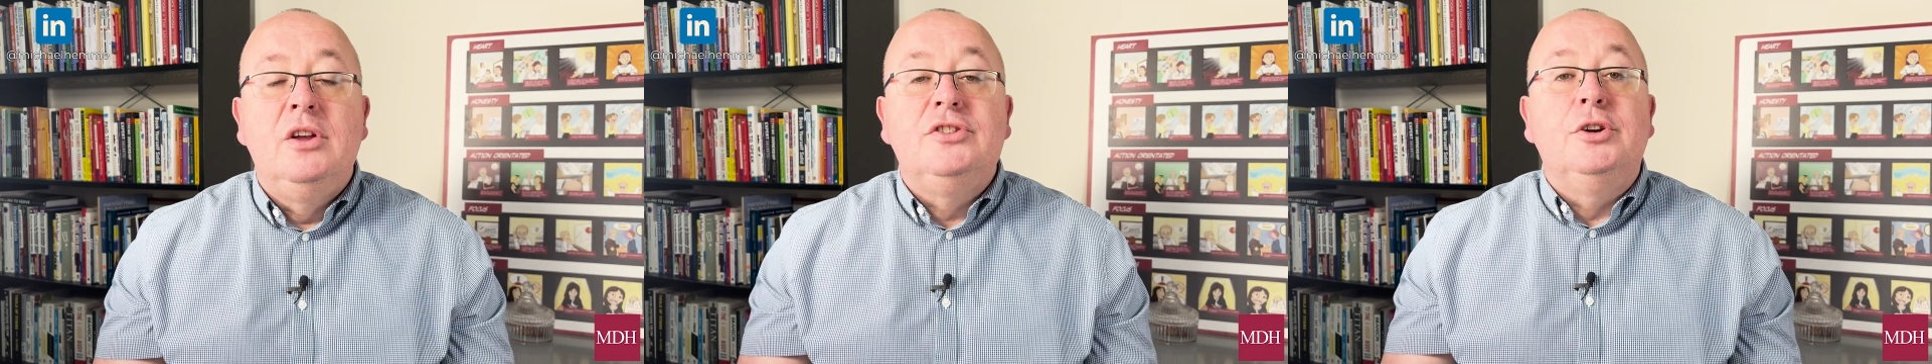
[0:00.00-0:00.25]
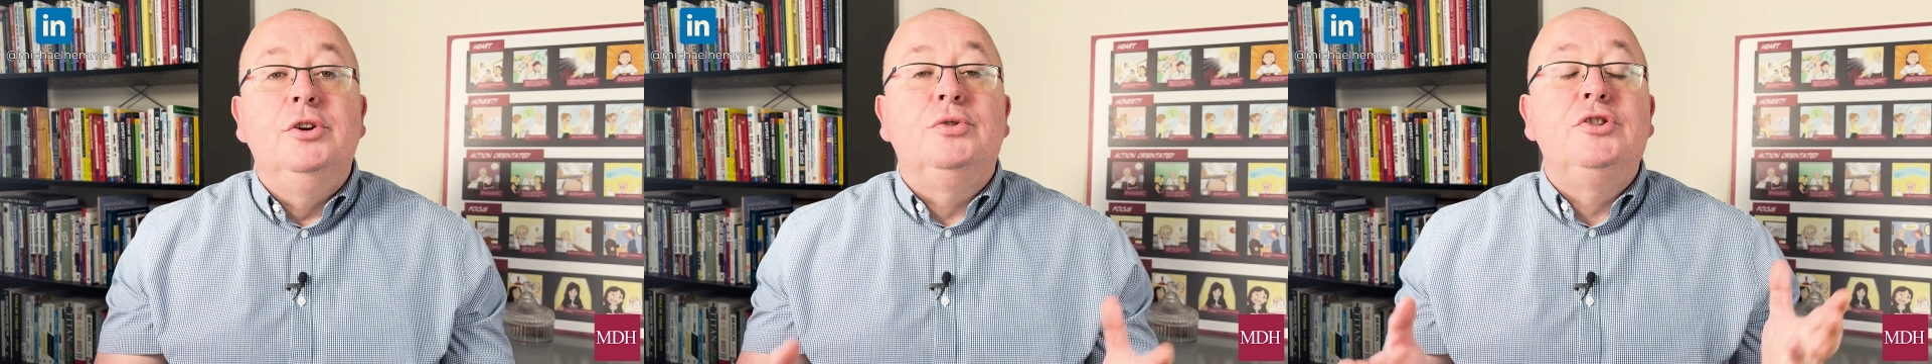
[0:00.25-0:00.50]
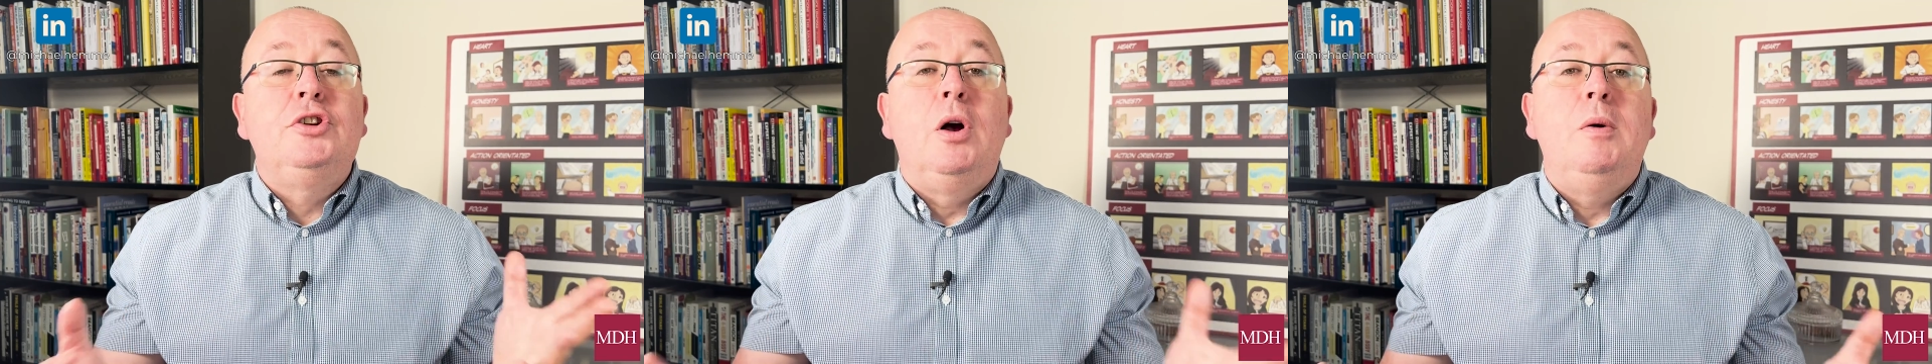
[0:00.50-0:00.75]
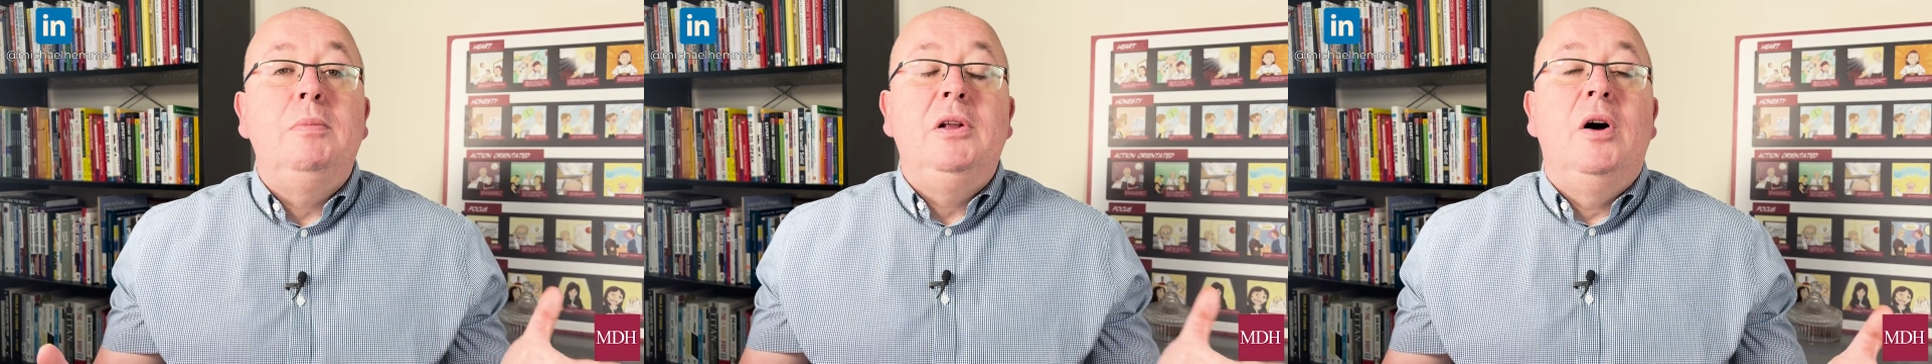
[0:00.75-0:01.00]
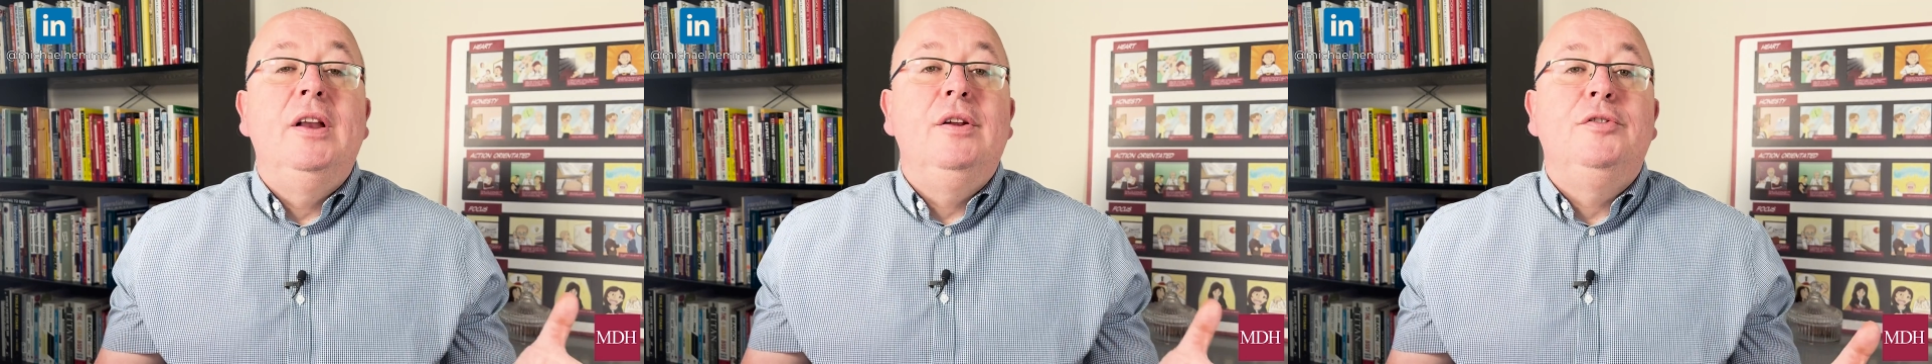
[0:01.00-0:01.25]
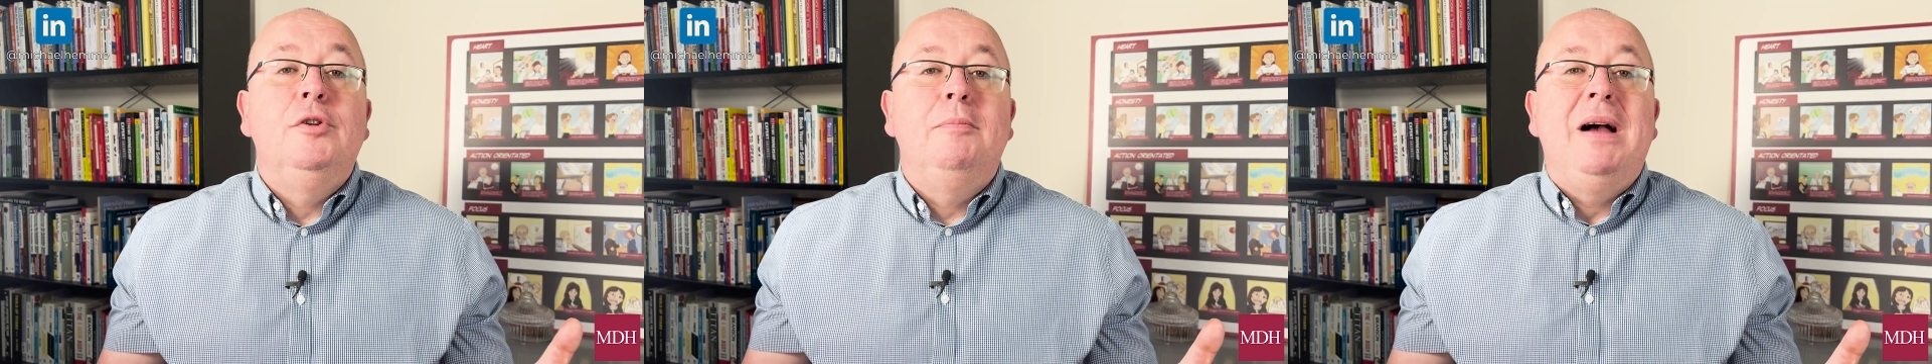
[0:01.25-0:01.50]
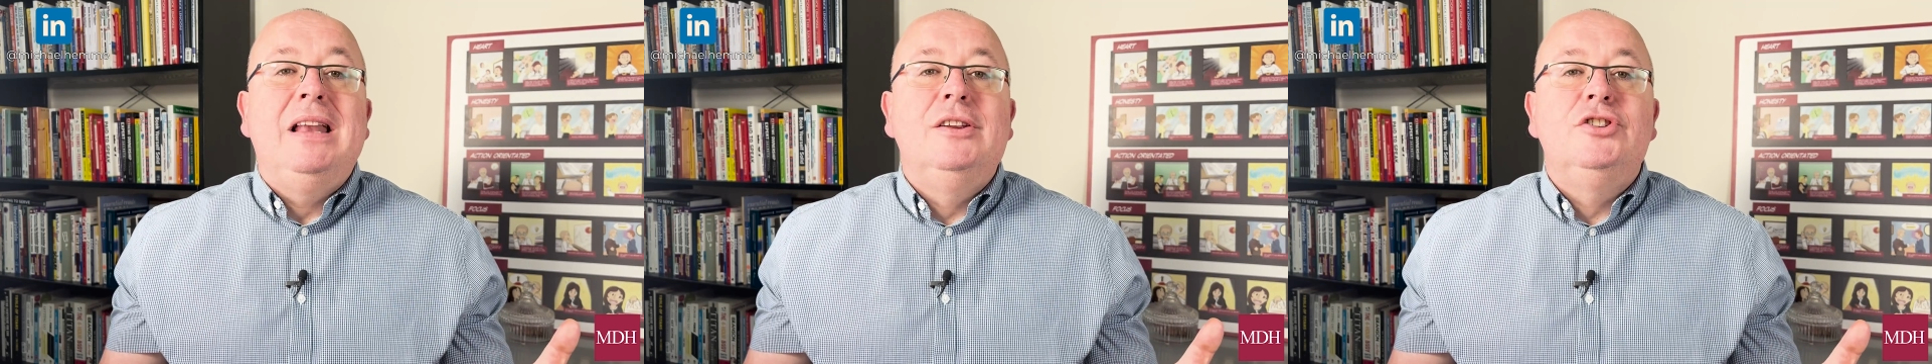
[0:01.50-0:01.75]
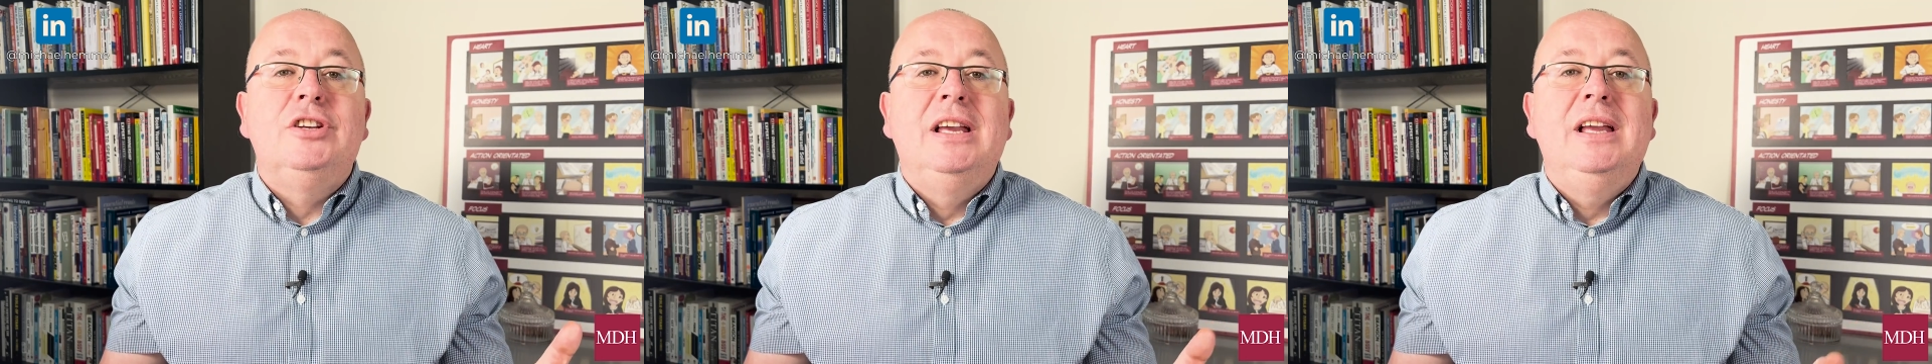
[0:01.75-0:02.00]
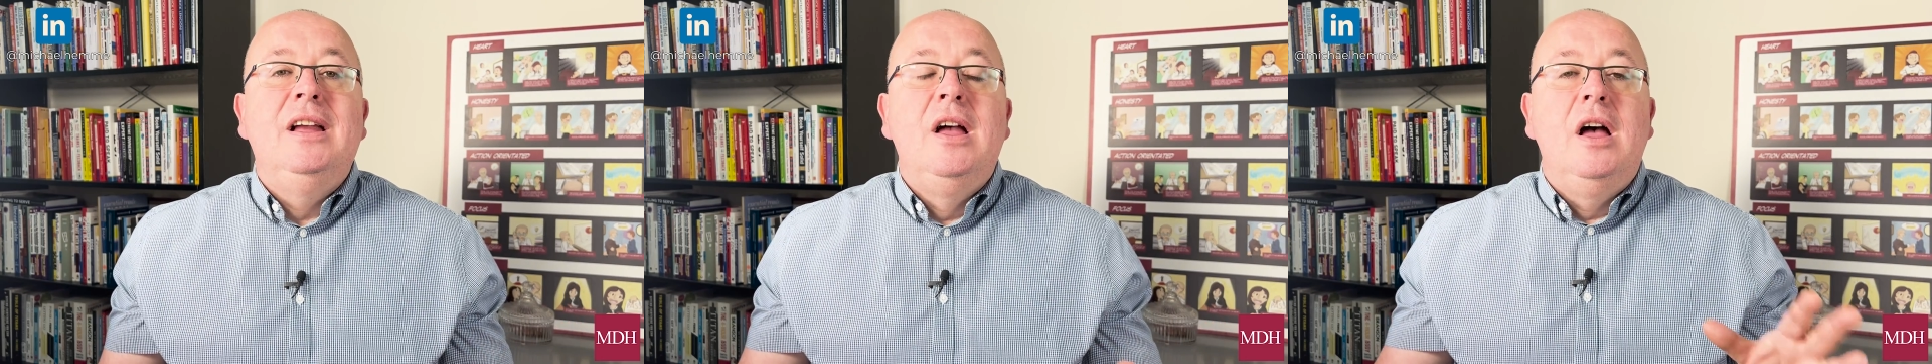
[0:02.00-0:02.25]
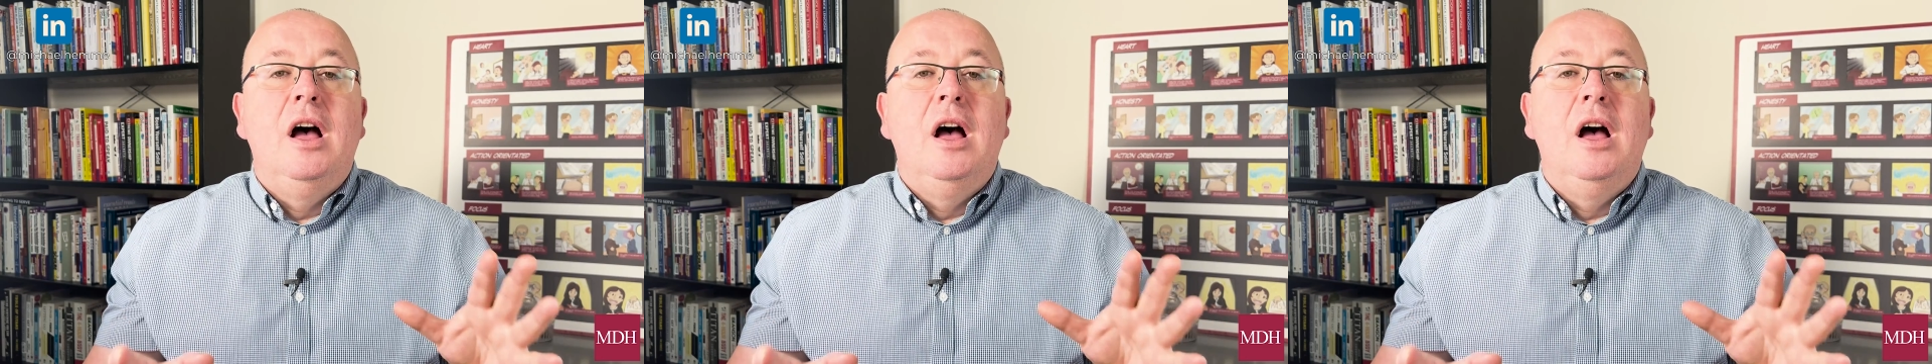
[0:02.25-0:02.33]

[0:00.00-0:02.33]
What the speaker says: So your top line of your balance sheet